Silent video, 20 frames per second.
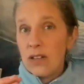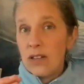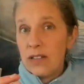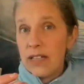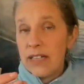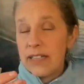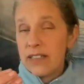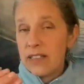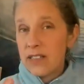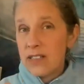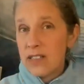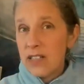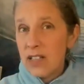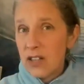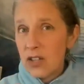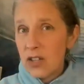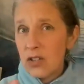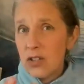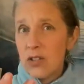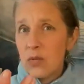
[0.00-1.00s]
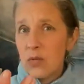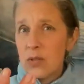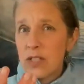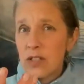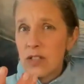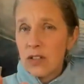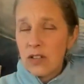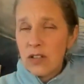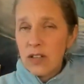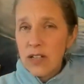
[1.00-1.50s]
like I said, it was
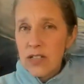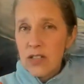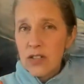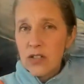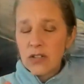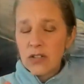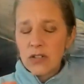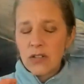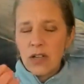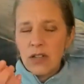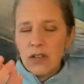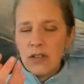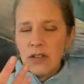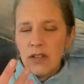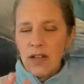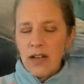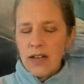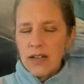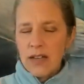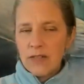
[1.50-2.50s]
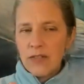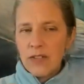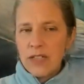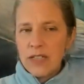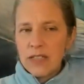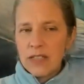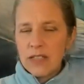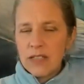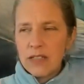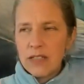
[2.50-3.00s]
a cluster, a lot of
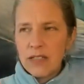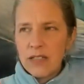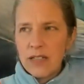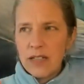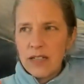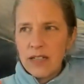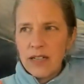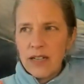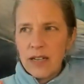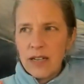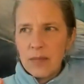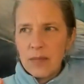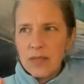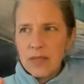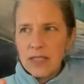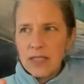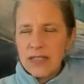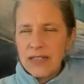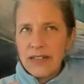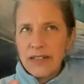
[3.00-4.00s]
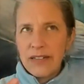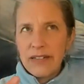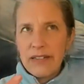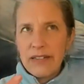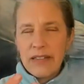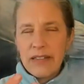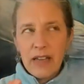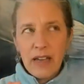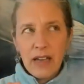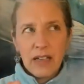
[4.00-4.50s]
these, and I'm
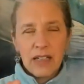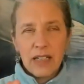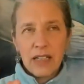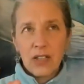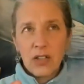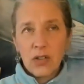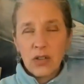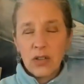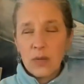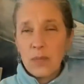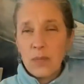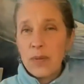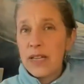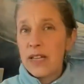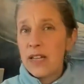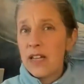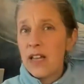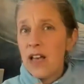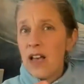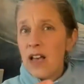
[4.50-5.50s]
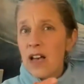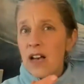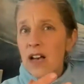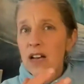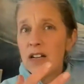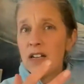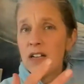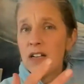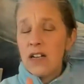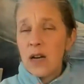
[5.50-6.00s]
seeing that it could be
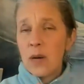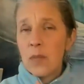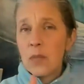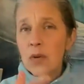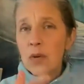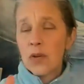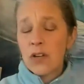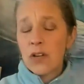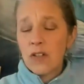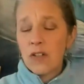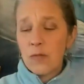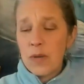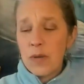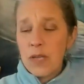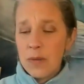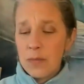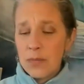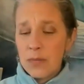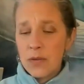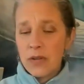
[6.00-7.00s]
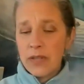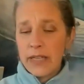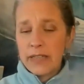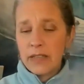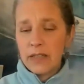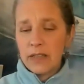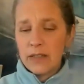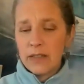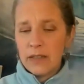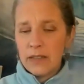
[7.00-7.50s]
a number of people,
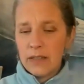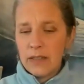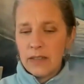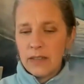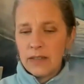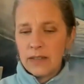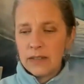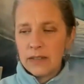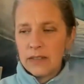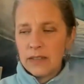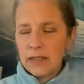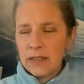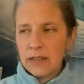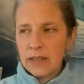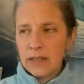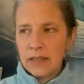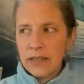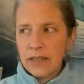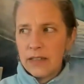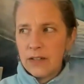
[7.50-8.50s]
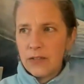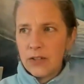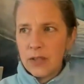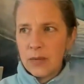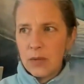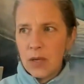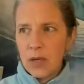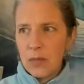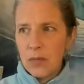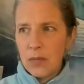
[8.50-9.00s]
like a kind of
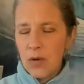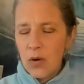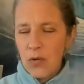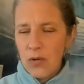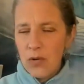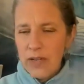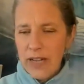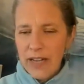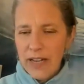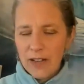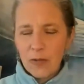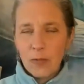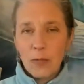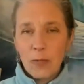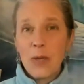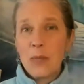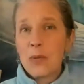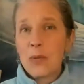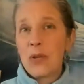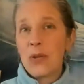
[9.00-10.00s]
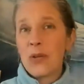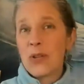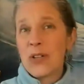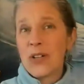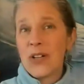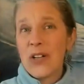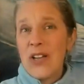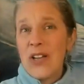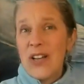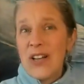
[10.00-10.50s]
a monad of people,
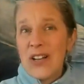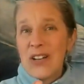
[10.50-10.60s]
or